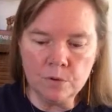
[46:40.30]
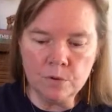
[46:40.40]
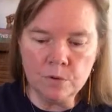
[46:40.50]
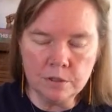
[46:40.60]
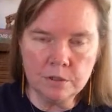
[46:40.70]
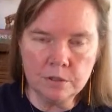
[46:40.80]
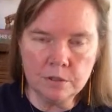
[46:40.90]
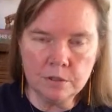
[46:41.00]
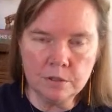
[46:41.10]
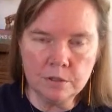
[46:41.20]

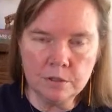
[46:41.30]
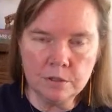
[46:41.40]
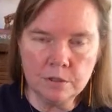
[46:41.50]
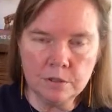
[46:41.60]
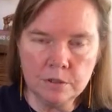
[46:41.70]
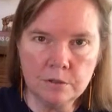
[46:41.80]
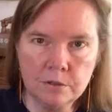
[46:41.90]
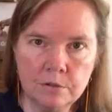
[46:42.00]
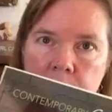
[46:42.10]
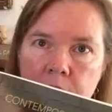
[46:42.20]
for
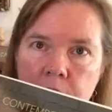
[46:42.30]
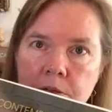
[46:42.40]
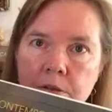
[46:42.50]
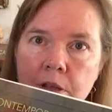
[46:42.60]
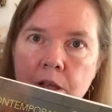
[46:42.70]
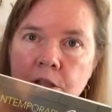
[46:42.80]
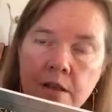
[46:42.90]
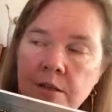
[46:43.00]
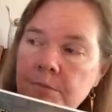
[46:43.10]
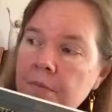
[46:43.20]
these 2 books.
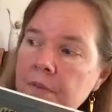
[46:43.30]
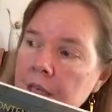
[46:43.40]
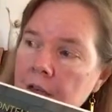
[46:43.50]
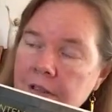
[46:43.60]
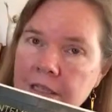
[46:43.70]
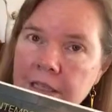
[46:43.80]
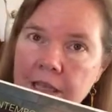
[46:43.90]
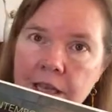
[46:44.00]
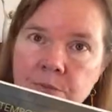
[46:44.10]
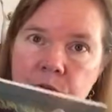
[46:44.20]
That's
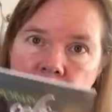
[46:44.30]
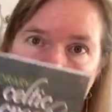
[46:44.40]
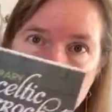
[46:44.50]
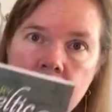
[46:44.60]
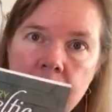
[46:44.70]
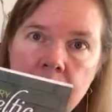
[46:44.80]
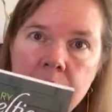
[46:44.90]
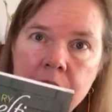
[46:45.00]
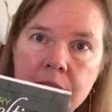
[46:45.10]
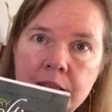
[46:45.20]
the Celtic Cable
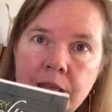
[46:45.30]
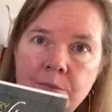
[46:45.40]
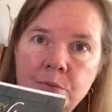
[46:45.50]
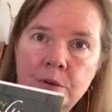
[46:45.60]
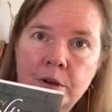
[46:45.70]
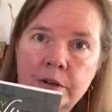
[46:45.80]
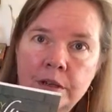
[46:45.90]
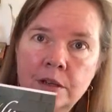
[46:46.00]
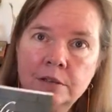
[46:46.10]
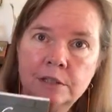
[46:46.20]
Crochet and the
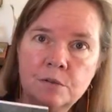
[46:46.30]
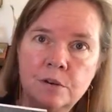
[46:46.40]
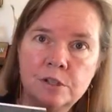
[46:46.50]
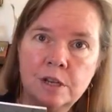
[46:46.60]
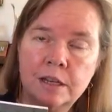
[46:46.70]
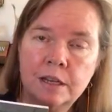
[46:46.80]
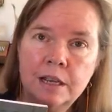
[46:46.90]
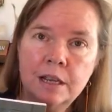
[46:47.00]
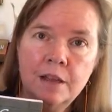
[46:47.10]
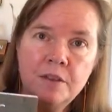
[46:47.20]
Contemporary Celtic
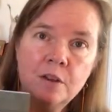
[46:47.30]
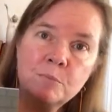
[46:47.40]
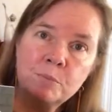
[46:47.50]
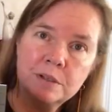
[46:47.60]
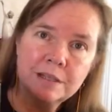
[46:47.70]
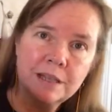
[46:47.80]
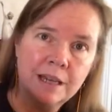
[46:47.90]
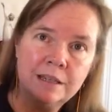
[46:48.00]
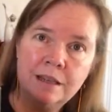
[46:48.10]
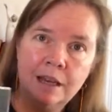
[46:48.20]
Crochet. The other
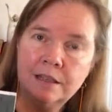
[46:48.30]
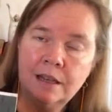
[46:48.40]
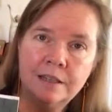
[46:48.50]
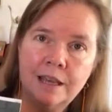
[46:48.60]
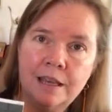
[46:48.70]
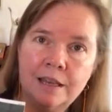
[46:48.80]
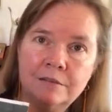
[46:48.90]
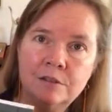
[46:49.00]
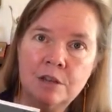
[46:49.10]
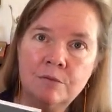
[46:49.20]
books I
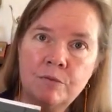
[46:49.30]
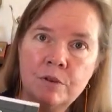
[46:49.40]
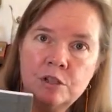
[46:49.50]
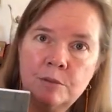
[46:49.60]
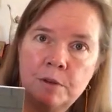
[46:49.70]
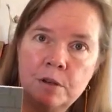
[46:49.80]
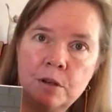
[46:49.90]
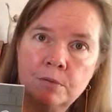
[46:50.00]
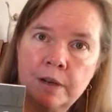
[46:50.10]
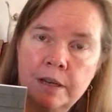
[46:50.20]
can't give free
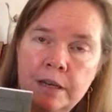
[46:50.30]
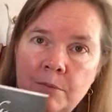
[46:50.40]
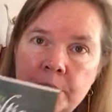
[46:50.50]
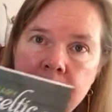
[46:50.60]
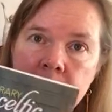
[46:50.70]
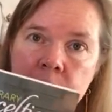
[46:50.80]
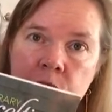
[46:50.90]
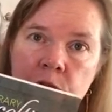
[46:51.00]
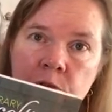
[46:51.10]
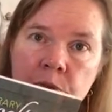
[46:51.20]
shipping on right now, but
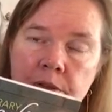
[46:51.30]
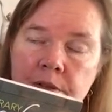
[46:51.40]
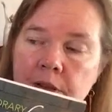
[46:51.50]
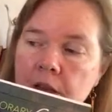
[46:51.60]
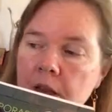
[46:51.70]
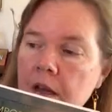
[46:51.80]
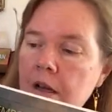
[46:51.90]
these 2 books,